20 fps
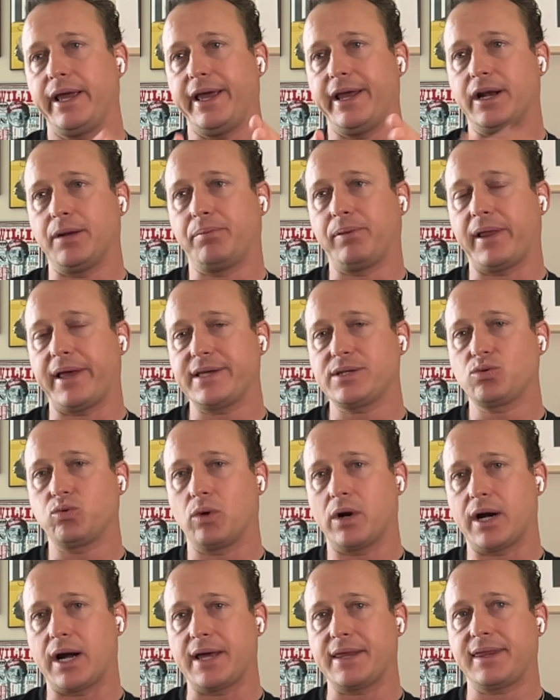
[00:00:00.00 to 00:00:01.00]
in a place
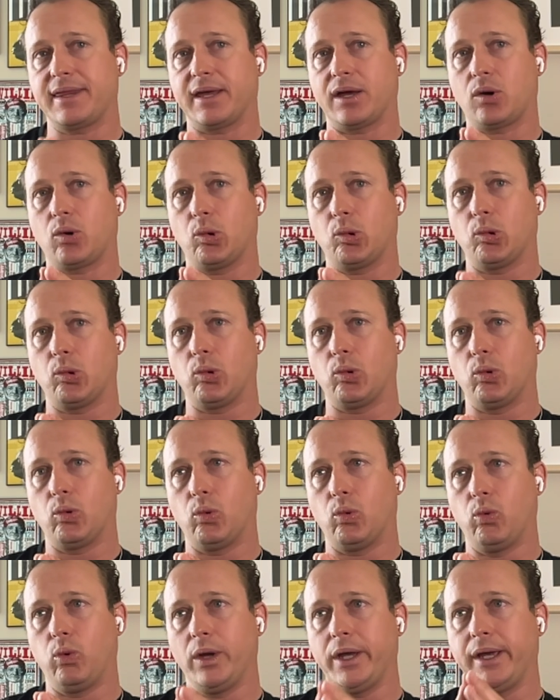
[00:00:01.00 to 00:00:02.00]
where I think
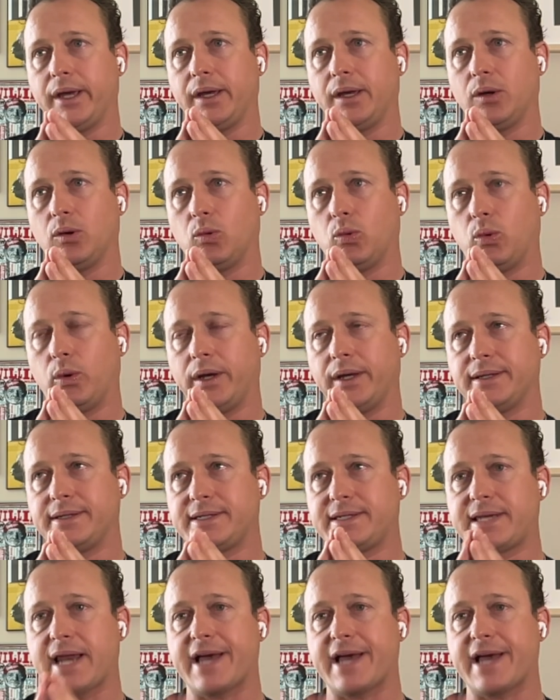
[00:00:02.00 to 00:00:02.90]
we